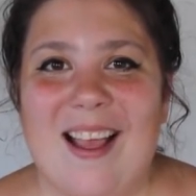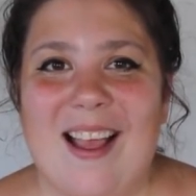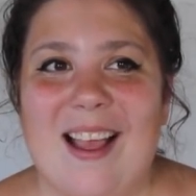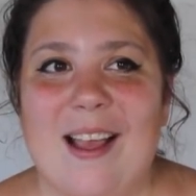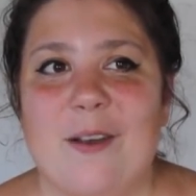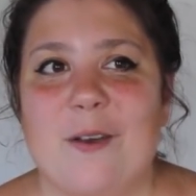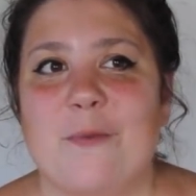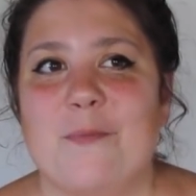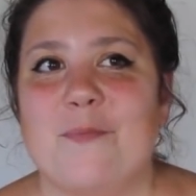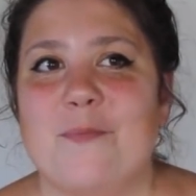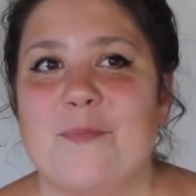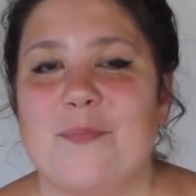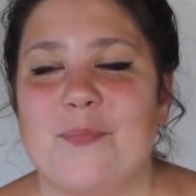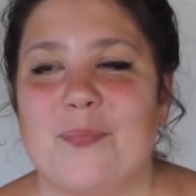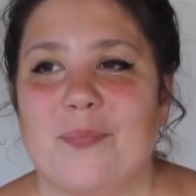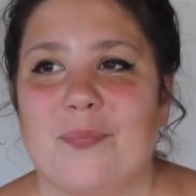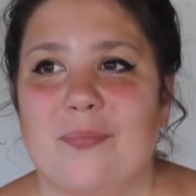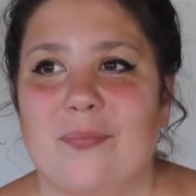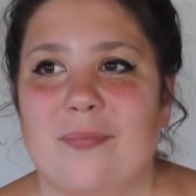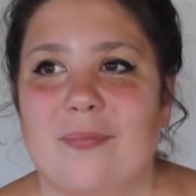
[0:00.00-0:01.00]

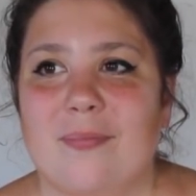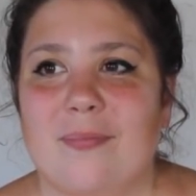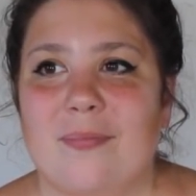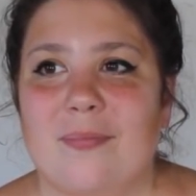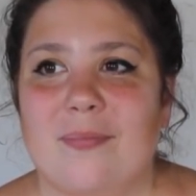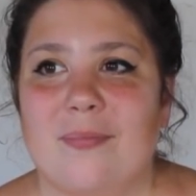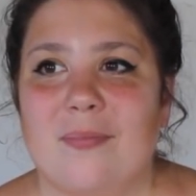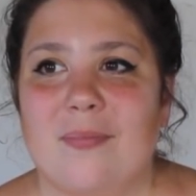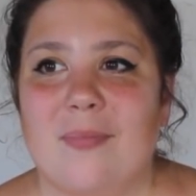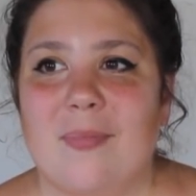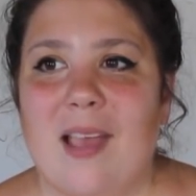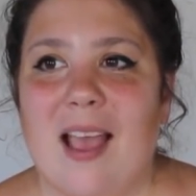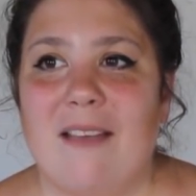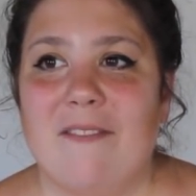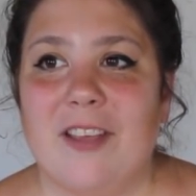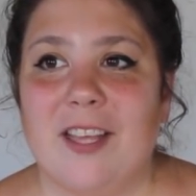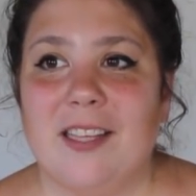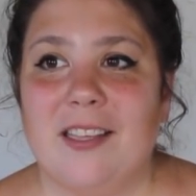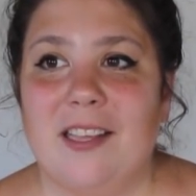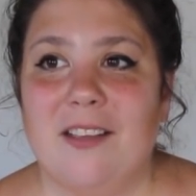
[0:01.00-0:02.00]

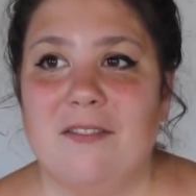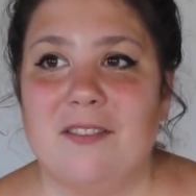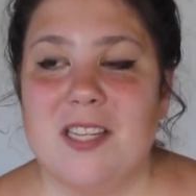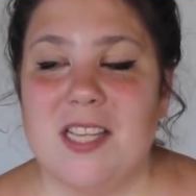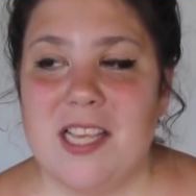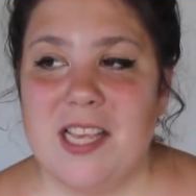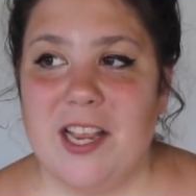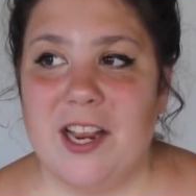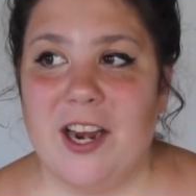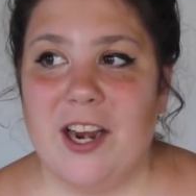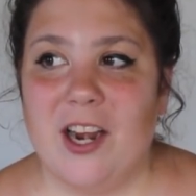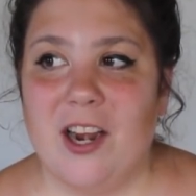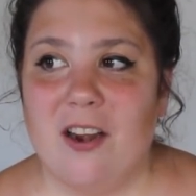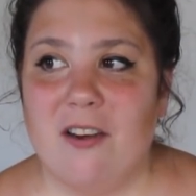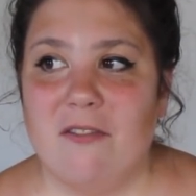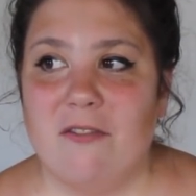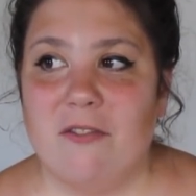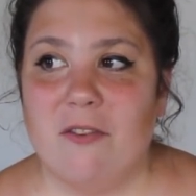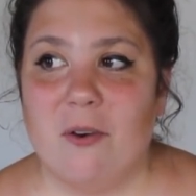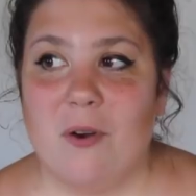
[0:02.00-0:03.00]
Having lived
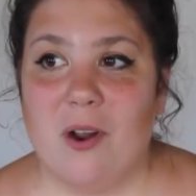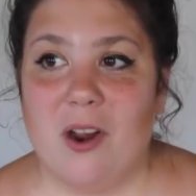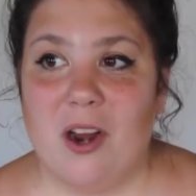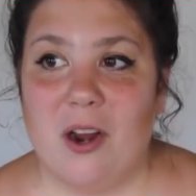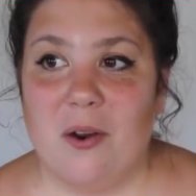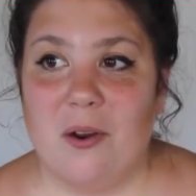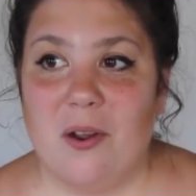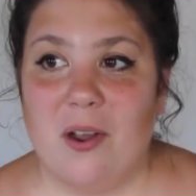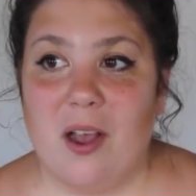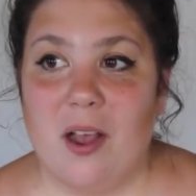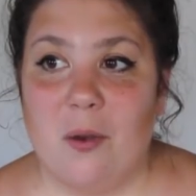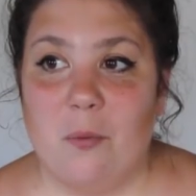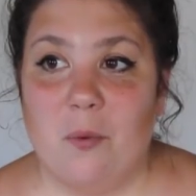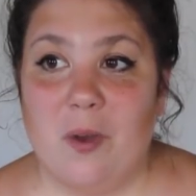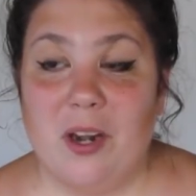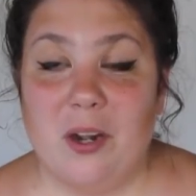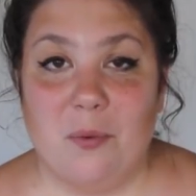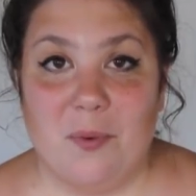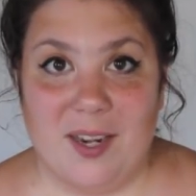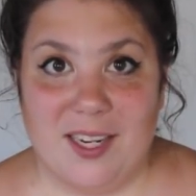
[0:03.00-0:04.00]
here for
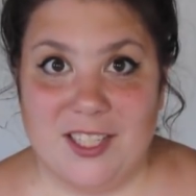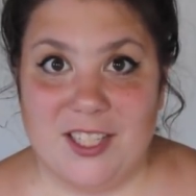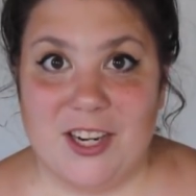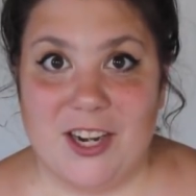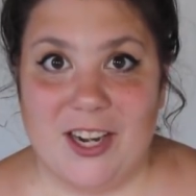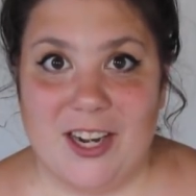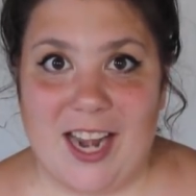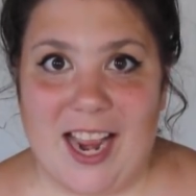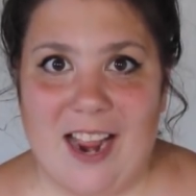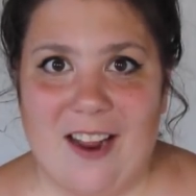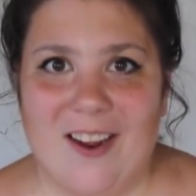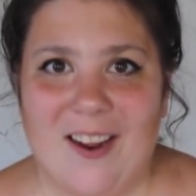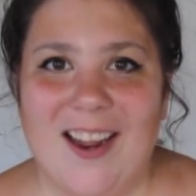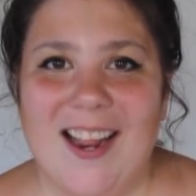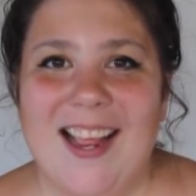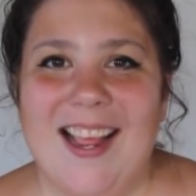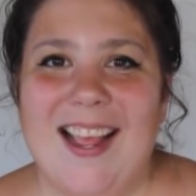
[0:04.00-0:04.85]
one winter now,